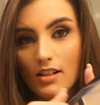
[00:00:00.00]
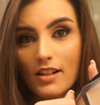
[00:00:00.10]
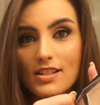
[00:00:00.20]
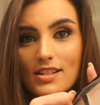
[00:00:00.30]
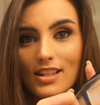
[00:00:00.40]

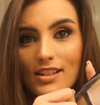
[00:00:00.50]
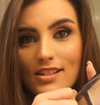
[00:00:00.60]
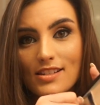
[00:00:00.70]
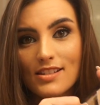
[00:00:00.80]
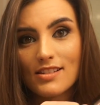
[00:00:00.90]
Let's take
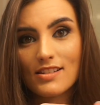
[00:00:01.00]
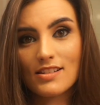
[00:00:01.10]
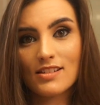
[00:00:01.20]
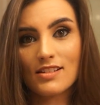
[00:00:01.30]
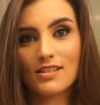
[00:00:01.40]
this
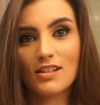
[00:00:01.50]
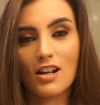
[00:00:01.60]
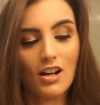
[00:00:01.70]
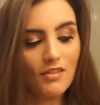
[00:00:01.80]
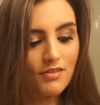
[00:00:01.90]

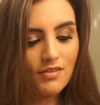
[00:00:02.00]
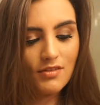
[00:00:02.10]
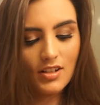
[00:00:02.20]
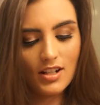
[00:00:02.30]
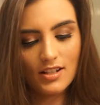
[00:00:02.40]

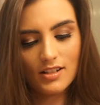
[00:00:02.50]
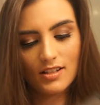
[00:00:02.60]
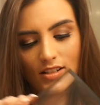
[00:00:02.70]
off, right?